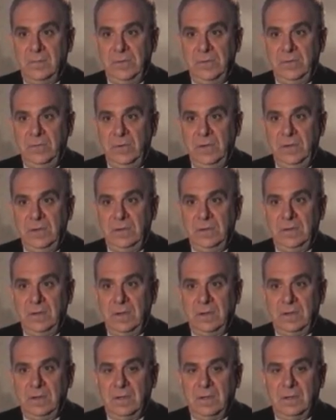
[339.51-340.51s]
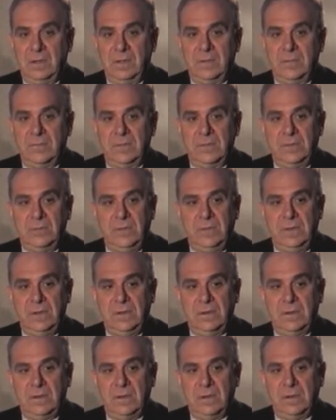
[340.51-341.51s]
between
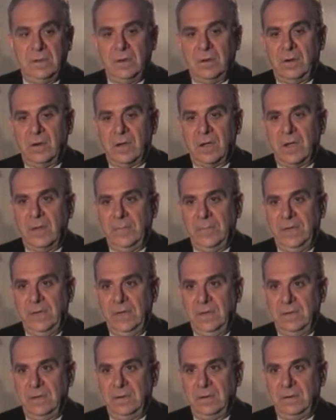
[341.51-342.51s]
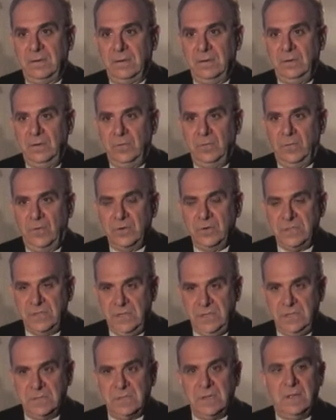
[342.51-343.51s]
our company and
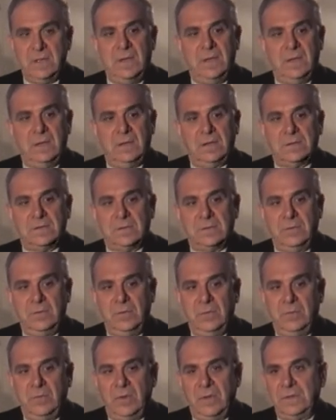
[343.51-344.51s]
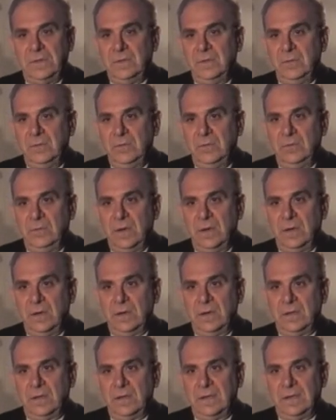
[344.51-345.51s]
universities, and so we want
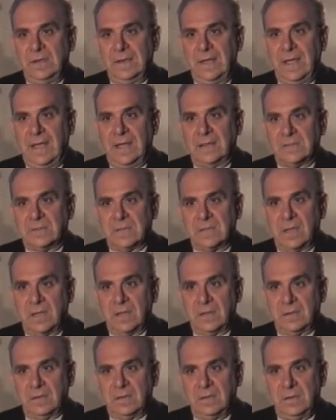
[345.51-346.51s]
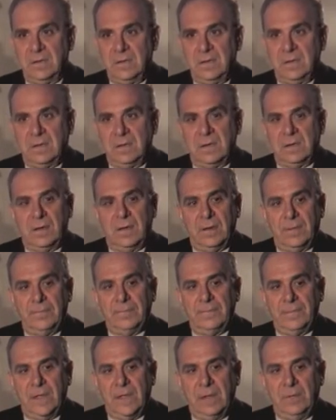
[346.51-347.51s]
to enhance that.
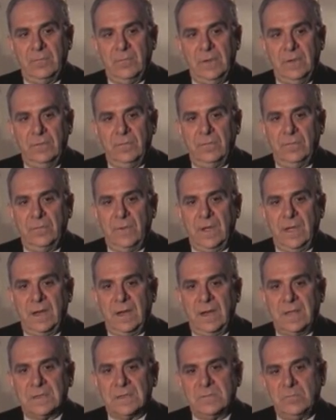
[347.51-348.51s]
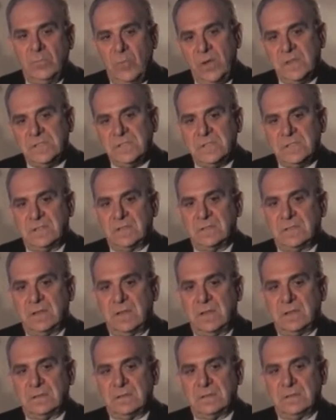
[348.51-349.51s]
And as one
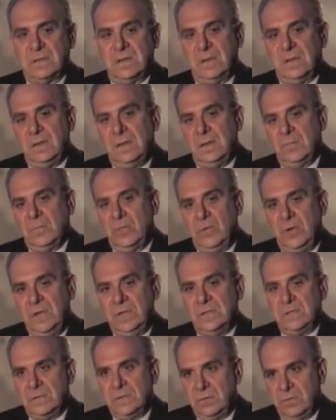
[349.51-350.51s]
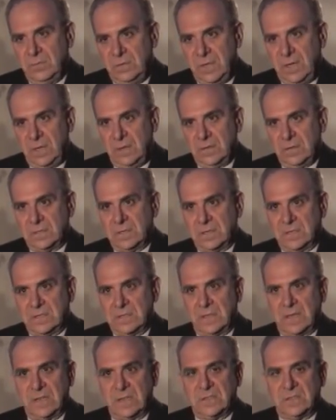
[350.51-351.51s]
success breeds to another
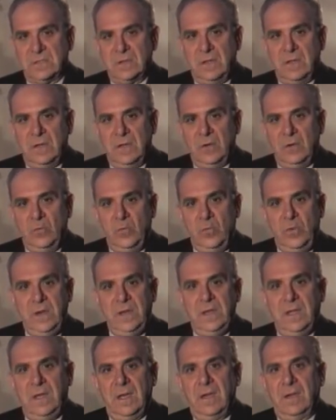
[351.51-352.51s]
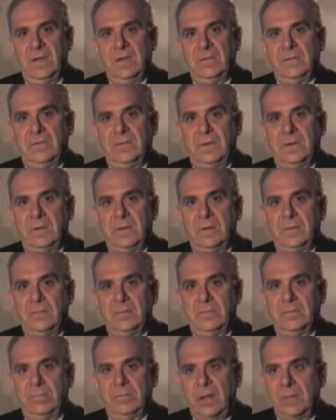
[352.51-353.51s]
success, we have
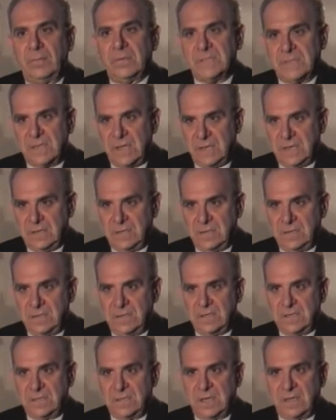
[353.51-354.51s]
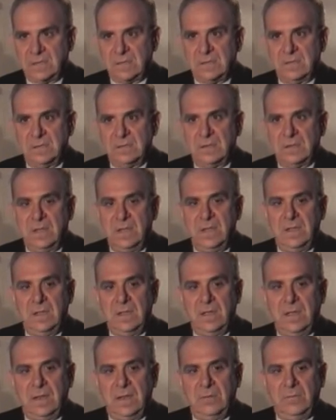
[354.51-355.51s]
publicized the successes,
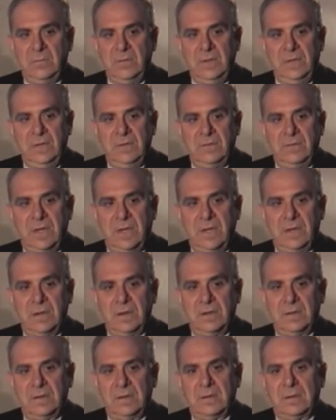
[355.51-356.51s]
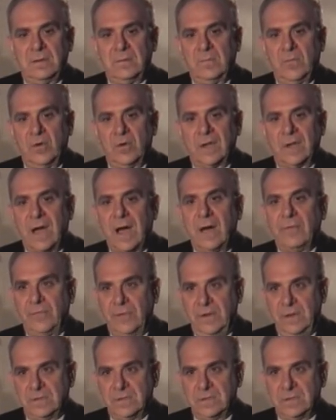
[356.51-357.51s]
and we've had more
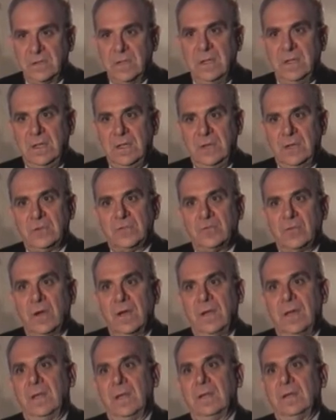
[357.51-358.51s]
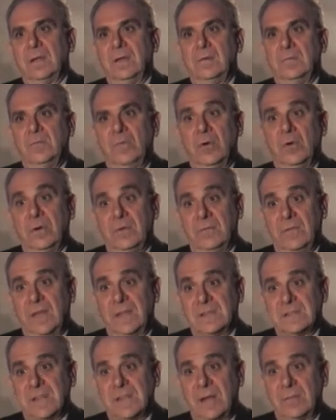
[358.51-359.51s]
confidence in trying more
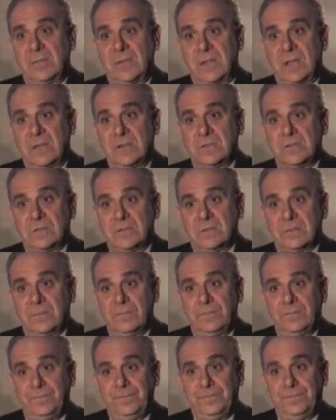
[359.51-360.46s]
advanced applications.